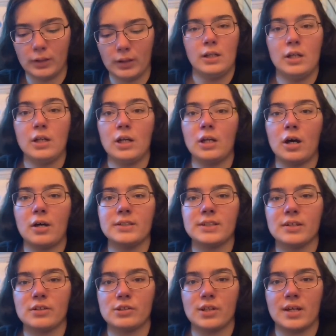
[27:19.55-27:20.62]
You can
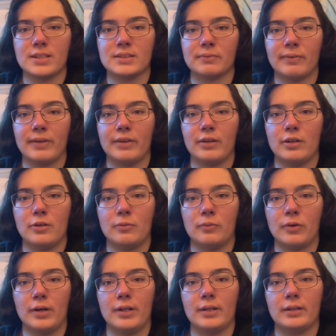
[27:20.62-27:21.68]
also adjust whether you
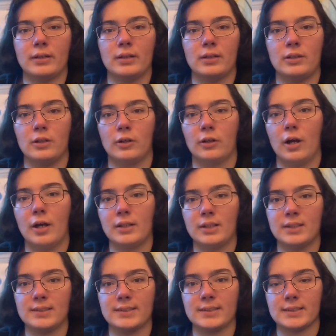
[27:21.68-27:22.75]
want your
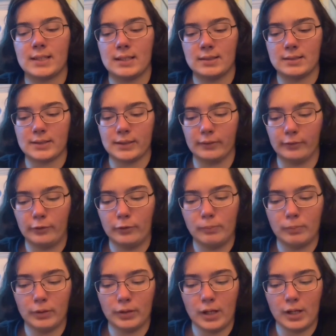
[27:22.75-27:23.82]
onion skin to loop
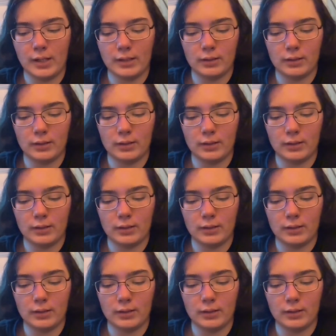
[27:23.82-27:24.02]
or not.